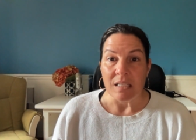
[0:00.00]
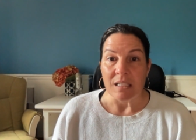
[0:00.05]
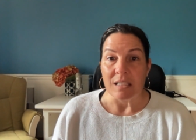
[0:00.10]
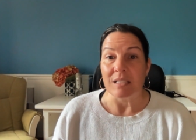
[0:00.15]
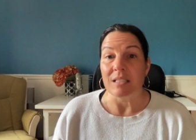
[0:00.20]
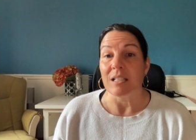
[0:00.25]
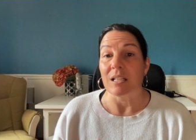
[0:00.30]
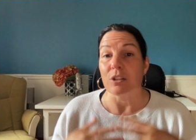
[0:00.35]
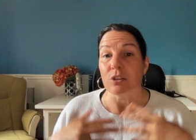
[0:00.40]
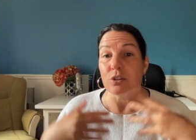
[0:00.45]

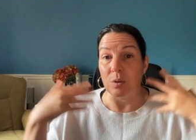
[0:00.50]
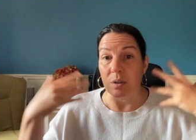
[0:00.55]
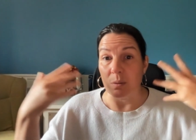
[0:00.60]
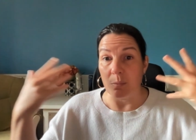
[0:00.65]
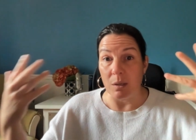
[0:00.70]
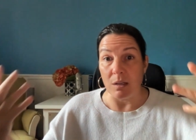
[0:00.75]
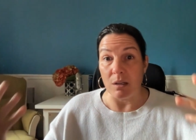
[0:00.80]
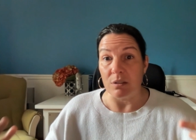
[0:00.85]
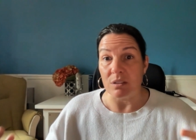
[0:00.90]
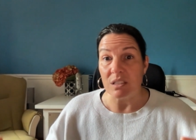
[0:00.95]
still
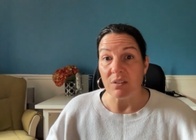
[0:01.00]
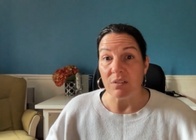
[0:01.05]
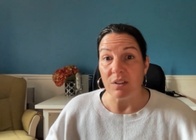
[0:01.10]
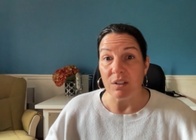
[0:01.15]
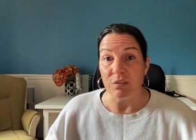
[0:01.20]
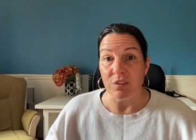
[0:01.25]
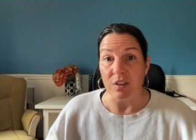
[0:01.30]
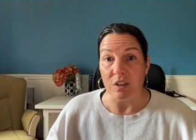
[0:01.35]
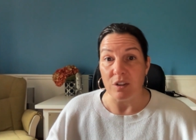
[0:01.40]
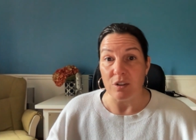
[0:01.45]
dreaming of 7
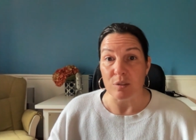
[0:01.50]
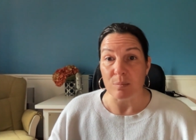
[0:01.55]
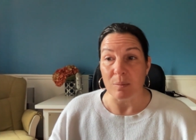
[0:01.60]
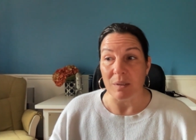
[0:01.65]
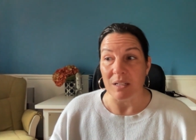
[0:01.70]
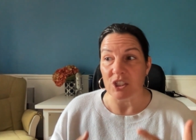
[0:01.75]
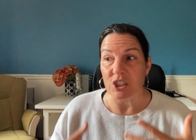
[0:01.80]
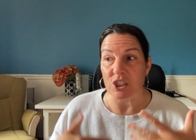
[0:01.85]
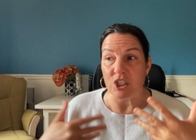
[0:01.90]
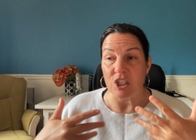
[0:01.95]
figures, but
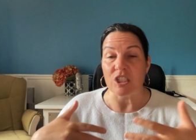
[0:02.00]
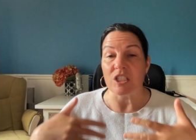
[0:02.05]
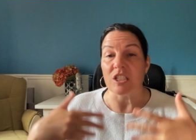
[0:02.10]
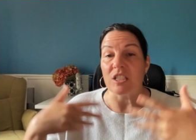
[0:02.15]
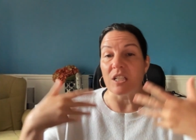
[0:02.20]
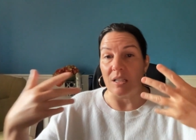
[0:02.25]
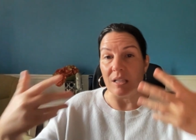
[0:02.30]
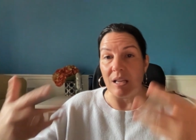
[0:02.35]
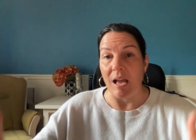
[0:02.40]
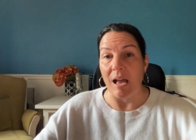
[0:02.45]
it's just
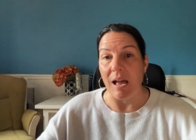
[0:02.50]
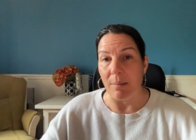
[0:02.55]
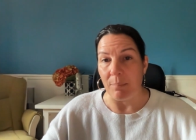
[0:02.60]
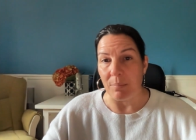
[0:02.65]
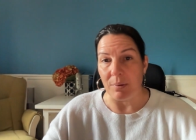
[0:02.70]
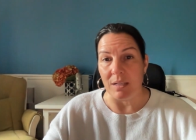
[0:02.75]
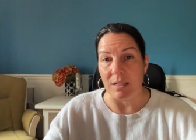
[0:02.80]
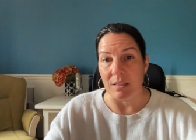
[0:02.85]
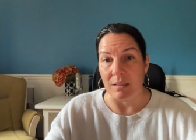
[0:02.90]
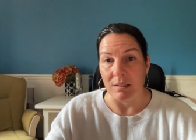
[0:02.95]
not
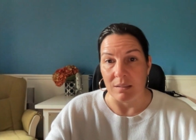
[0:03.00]
happening.